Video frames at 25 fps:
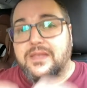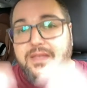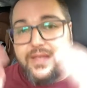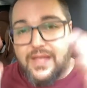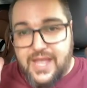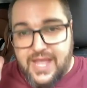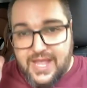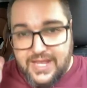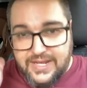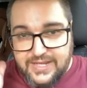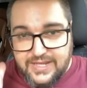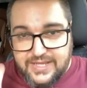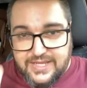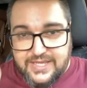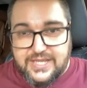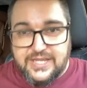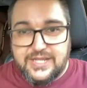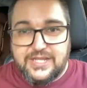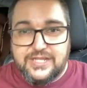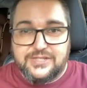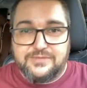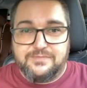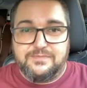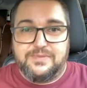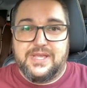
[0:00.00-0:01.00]
and the kid
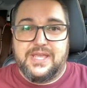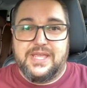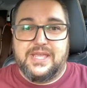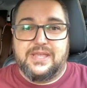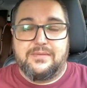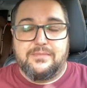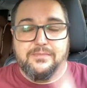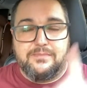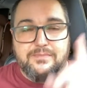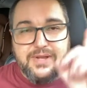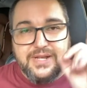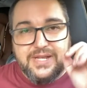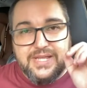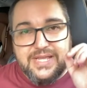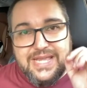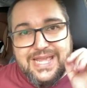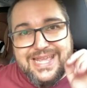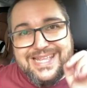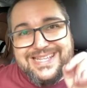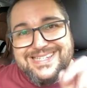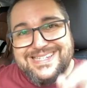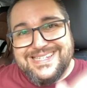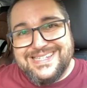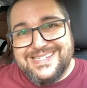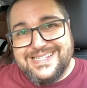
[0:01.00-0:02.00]
is playing. But
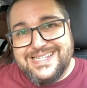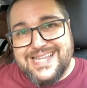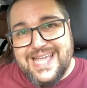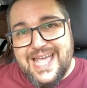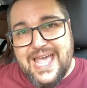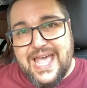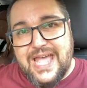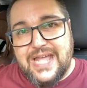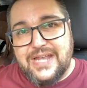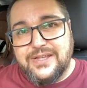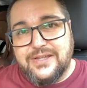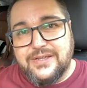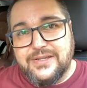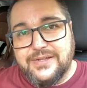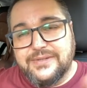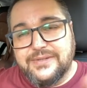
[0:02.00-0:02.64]
instead